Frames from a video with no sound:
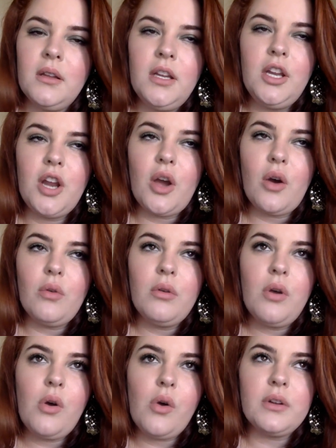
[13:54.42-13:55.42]

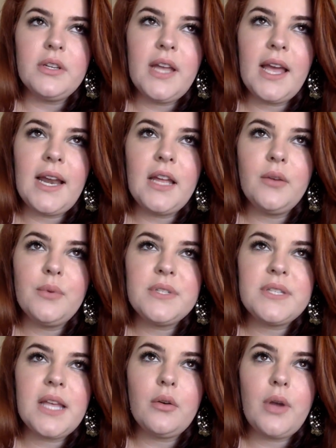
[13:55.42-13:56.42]
hold. And I was
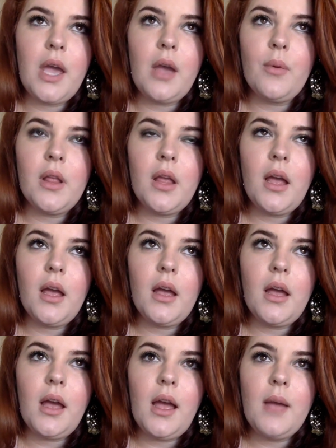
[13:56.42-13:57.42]
like, okay, well,
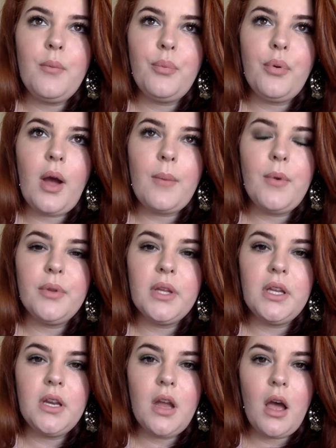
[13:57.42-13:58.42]
I'm
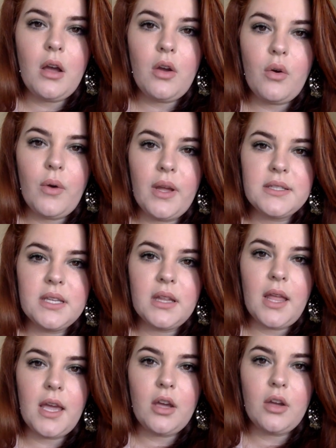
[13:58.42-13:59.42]
probably not going to
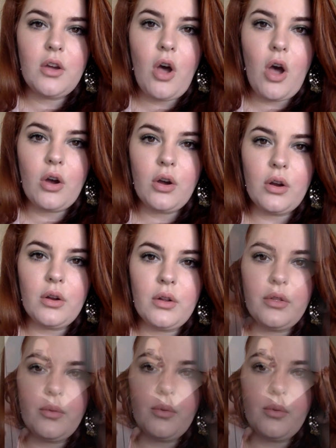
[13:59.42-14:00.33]
like conquer the